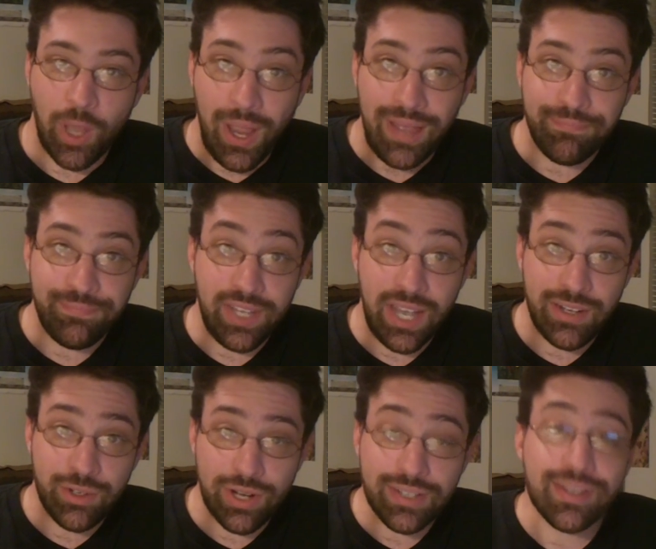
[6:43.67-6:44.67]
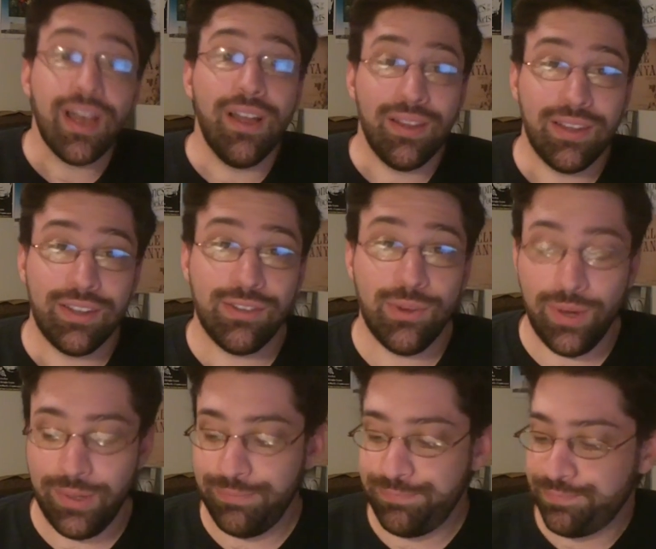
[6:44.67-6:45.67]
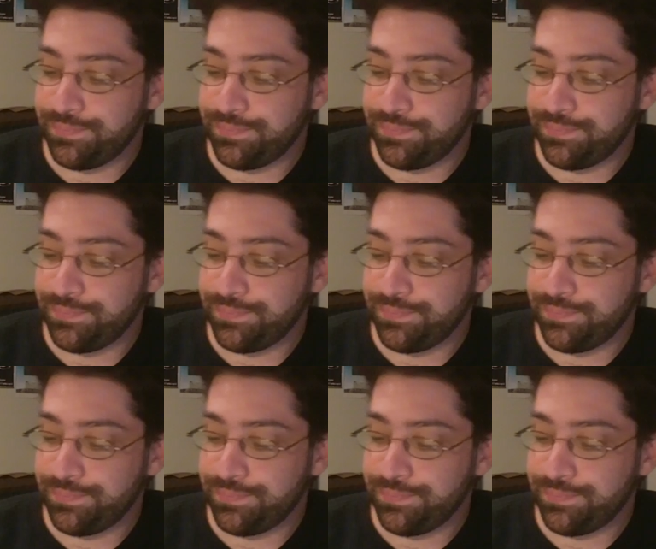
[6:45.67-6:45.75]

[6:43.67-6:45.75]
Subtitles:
Okay, you got your drinks? Let's do it.